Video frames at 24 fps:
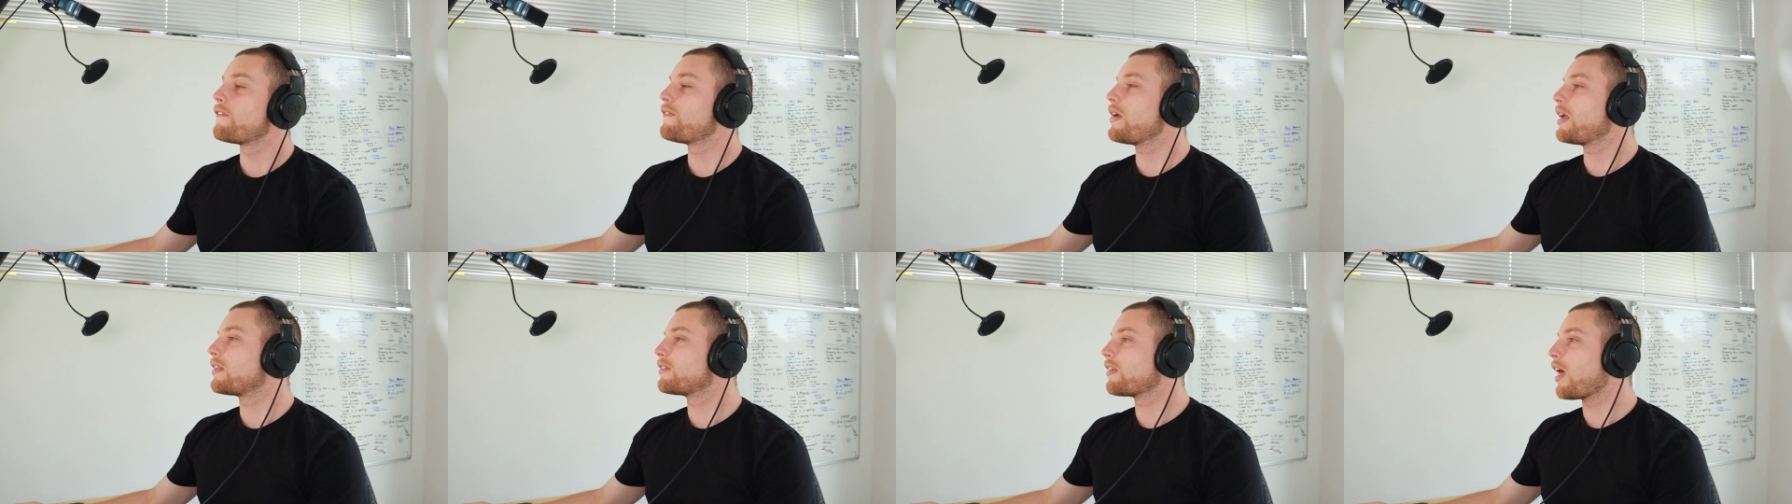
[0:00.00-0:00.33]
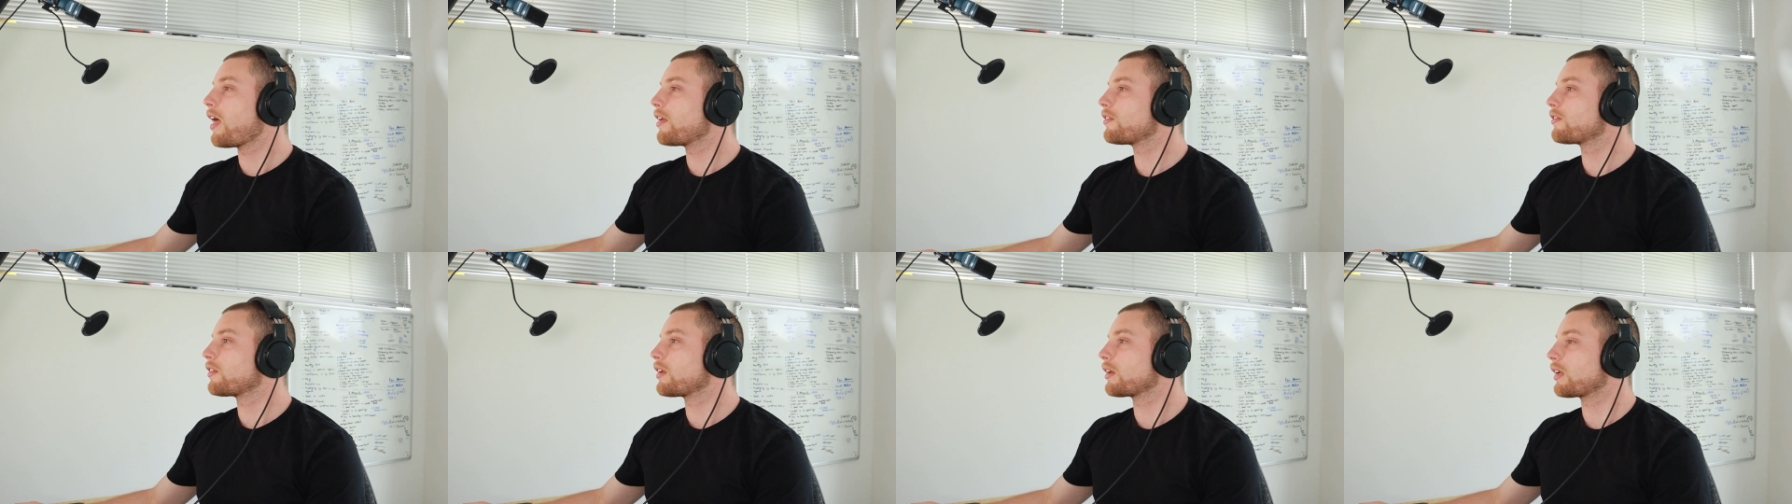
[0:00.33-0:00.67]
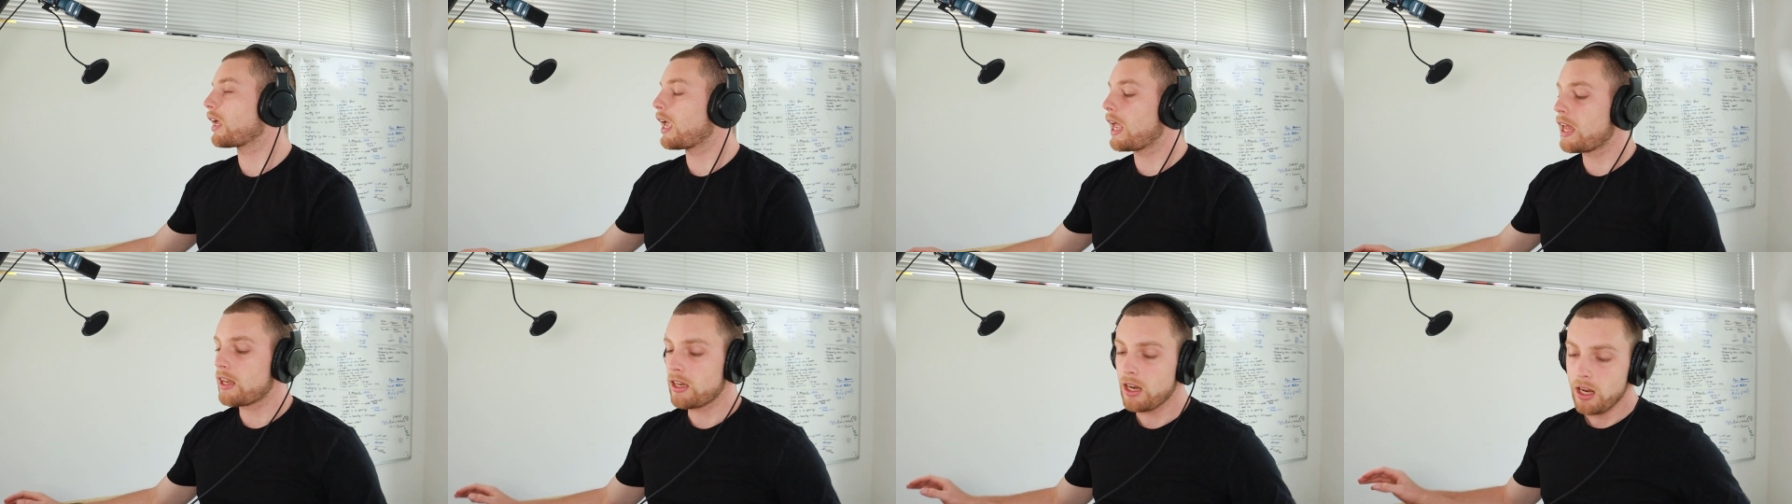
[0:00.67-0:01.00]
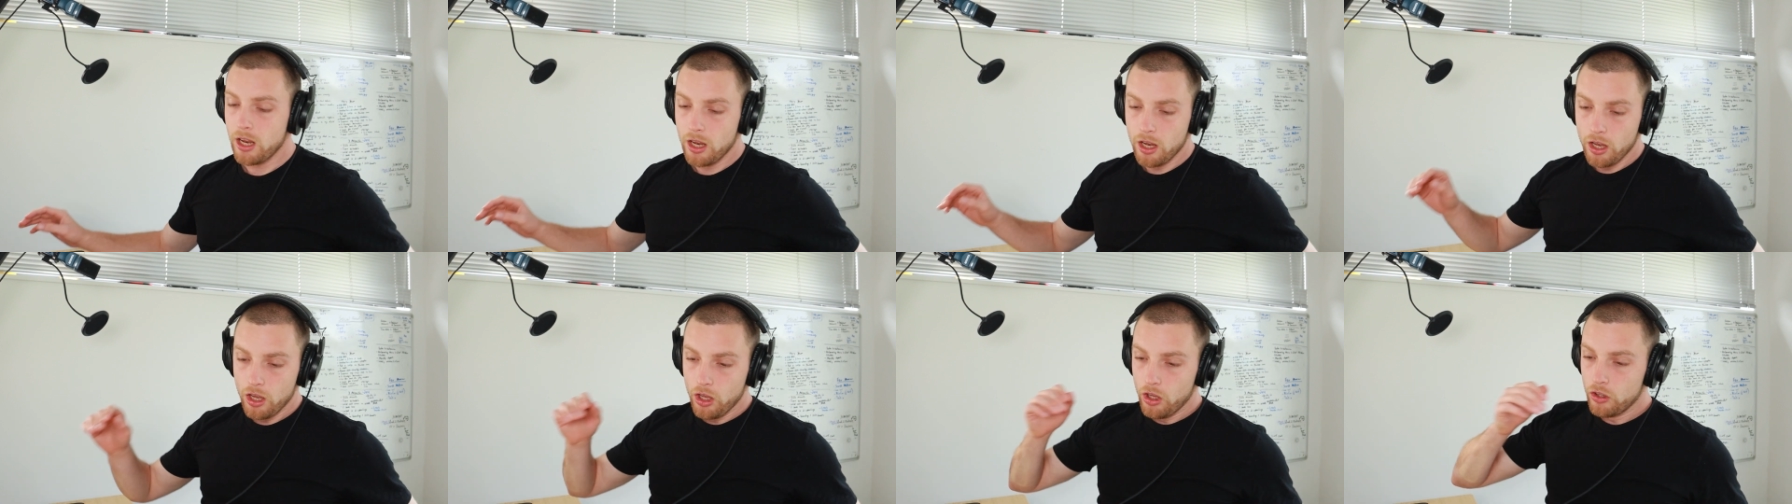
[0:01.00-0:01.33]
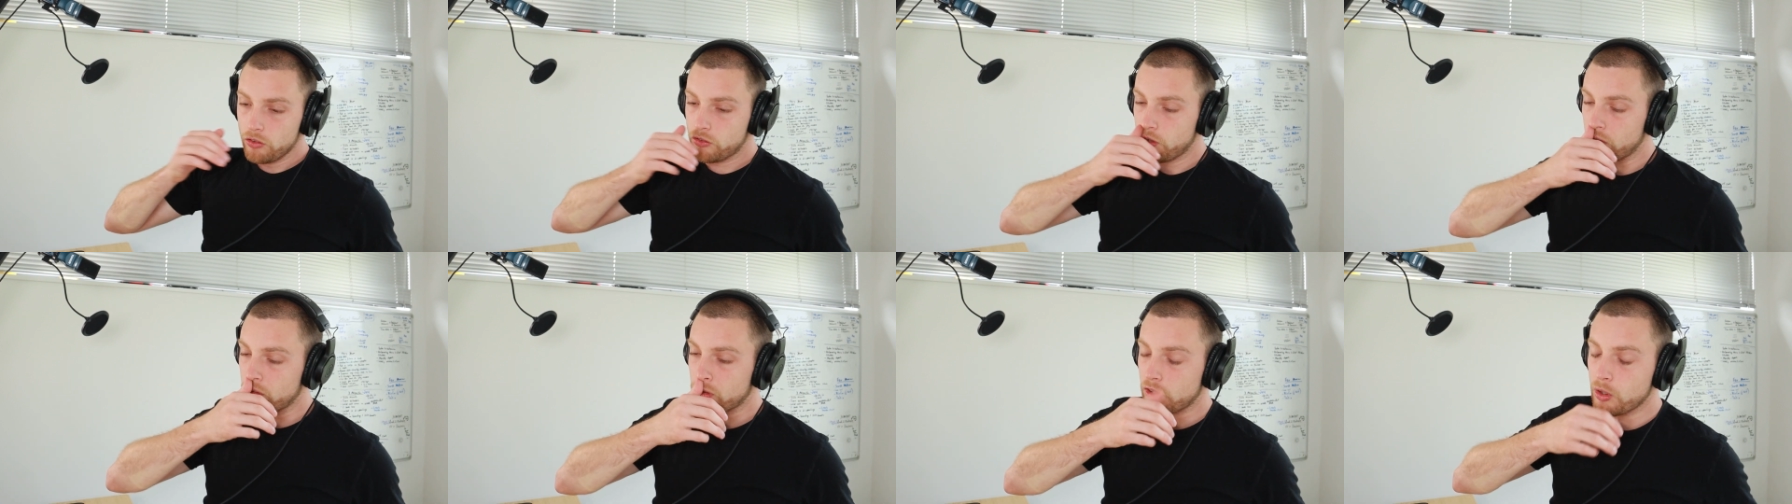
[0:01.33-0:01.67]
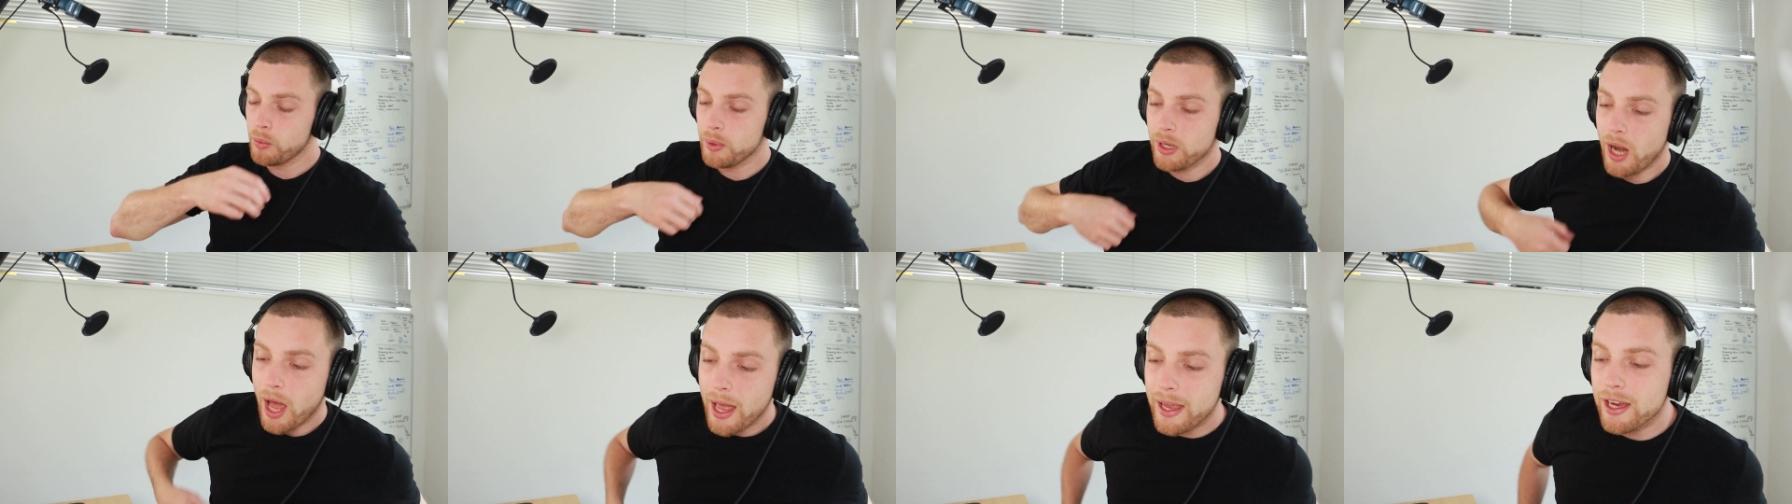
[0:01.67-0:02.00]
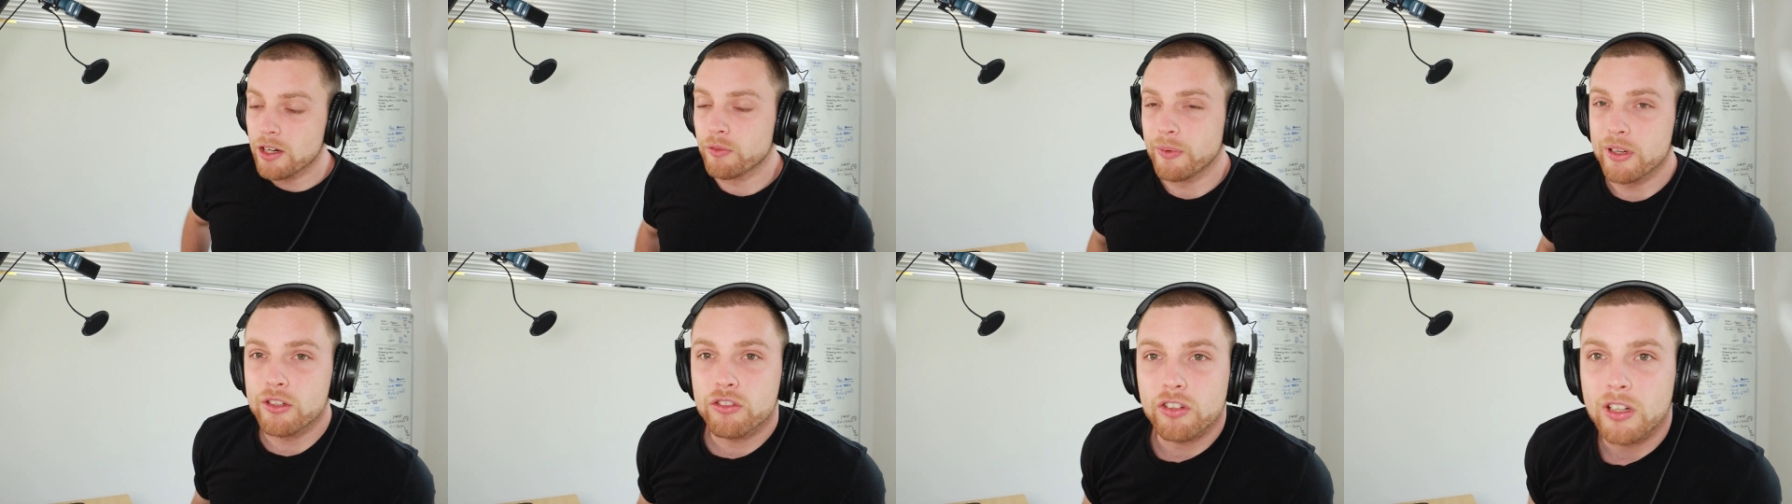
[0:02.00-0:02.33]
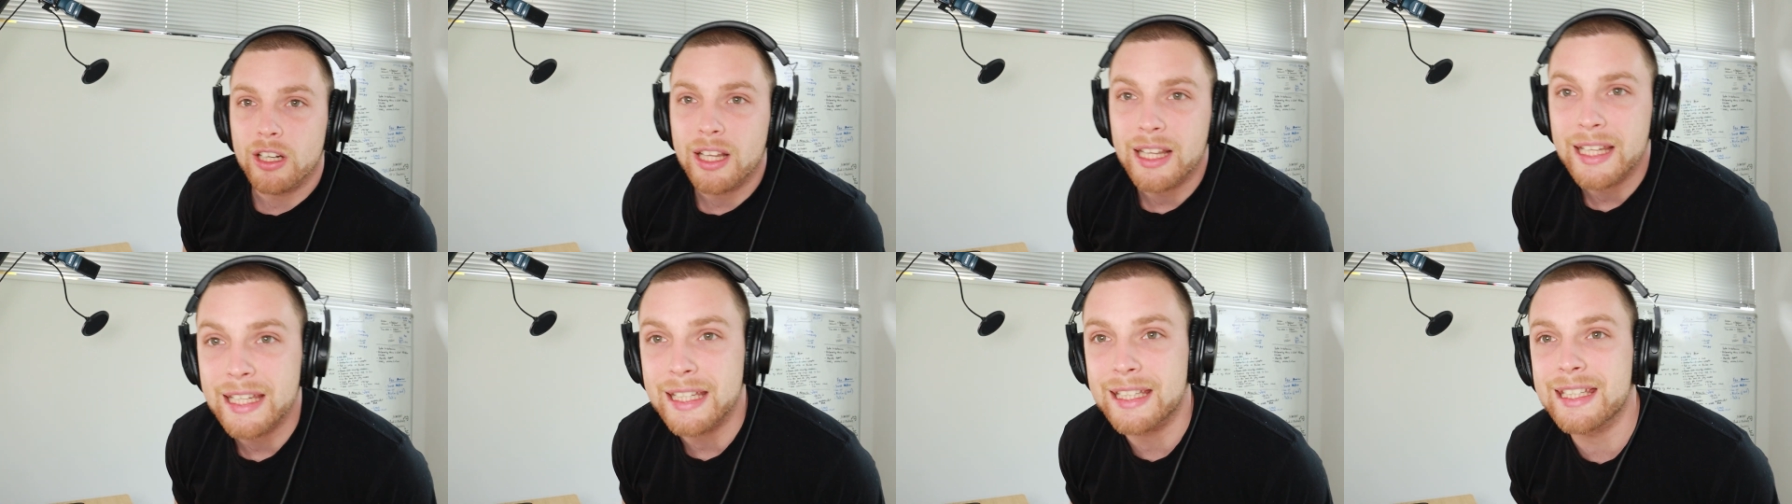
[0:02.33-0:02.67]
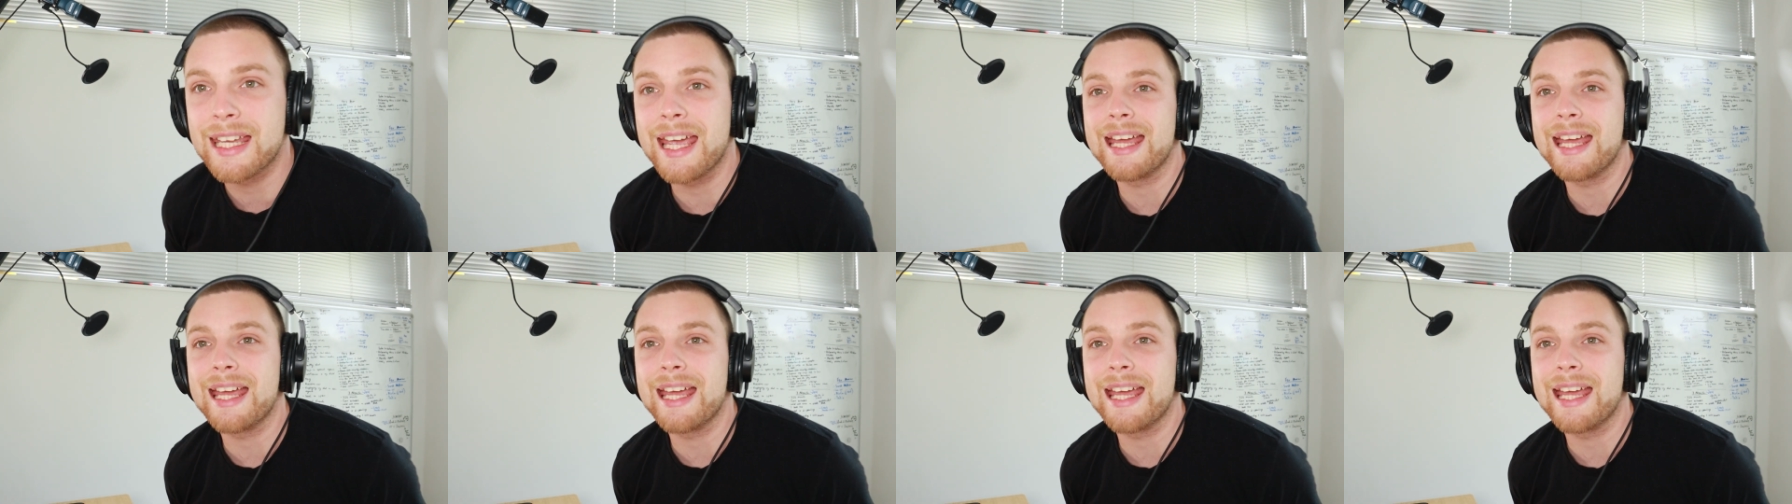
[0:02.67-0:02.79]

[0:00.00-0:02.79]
Fantastic. And dude, you and I originally